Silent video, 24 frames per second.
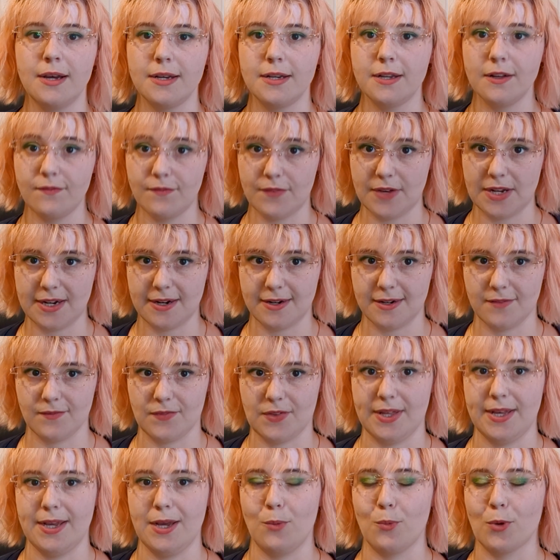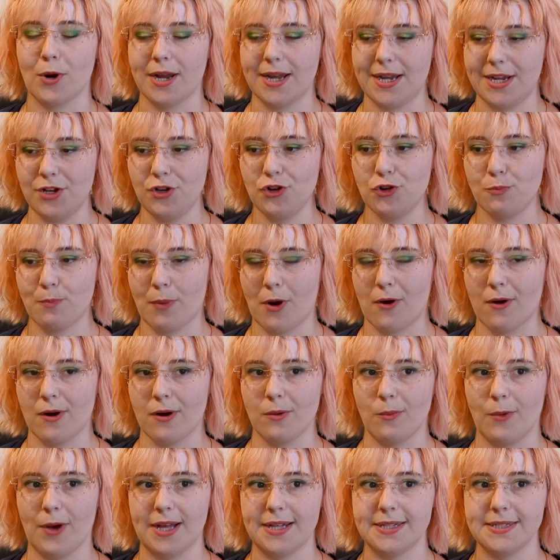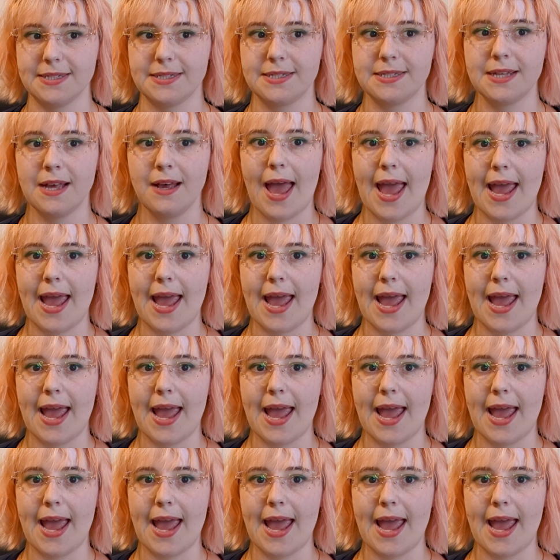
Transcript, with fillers: definitively where each part was